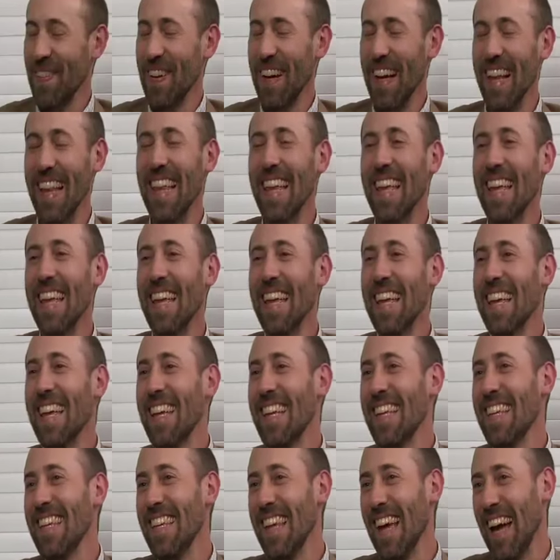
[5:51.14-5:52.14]
Well,
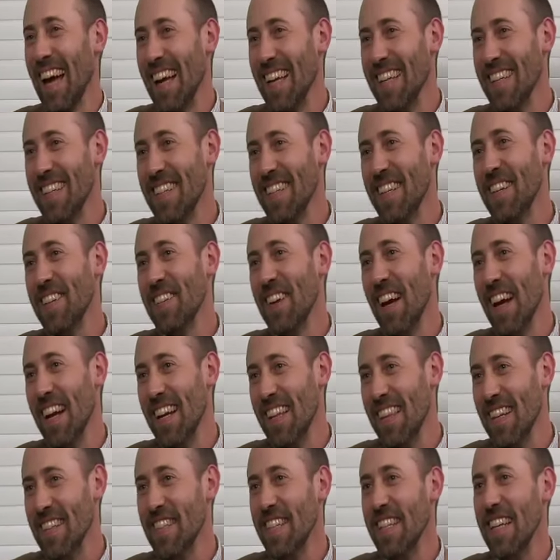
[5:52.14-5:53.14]
yeah, you're
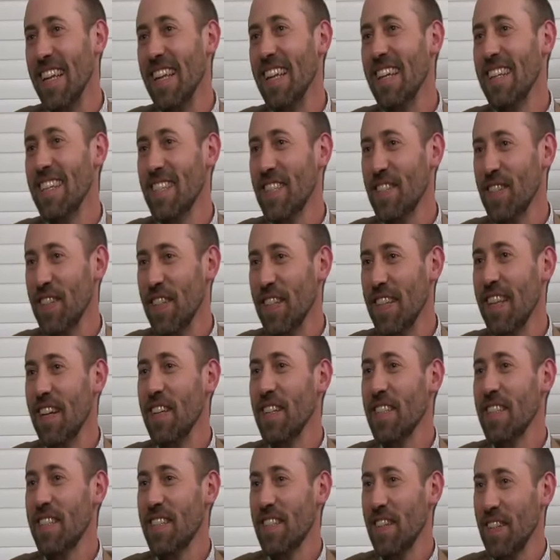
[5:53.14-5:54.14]
right. There's
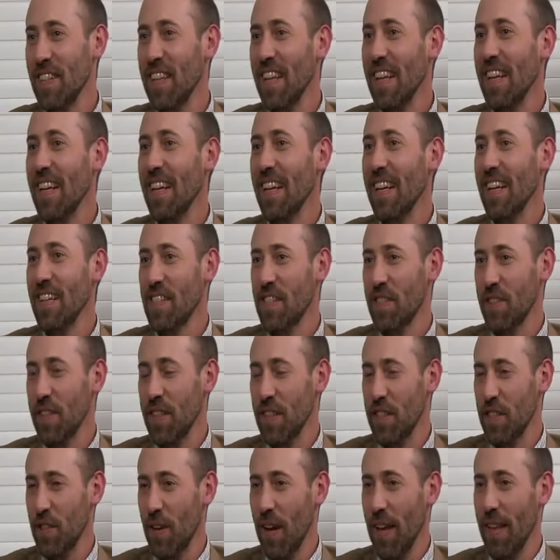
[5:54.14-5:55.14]
certainly an
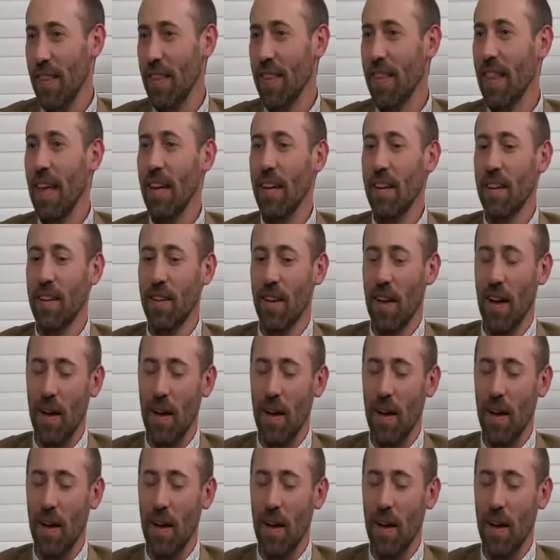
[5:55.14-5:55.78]
industry trend that